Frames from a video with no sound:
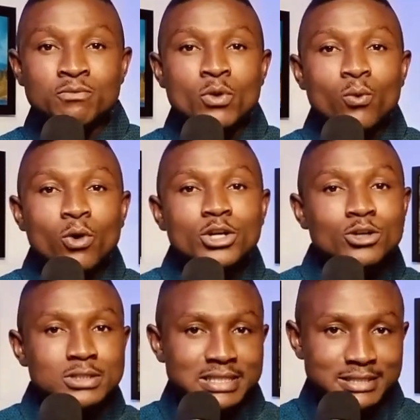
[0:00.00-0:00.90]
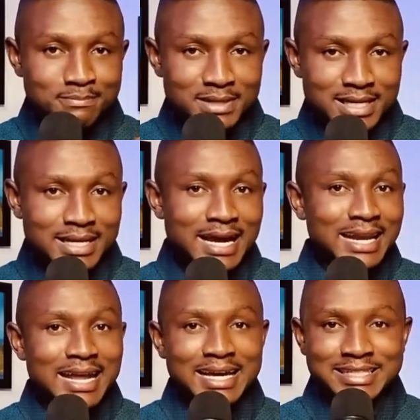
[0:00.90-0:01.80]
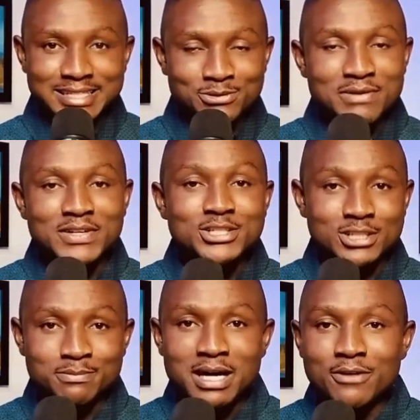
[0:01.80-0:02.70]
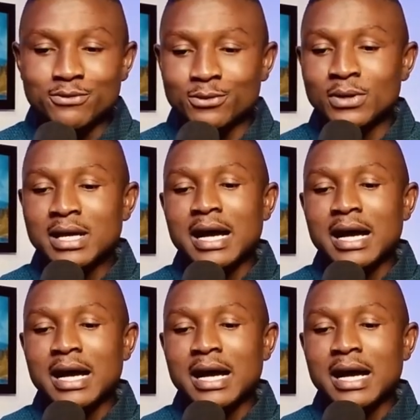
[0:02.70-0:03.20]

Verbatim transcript: What does this mean? Like, this revelation is powerful,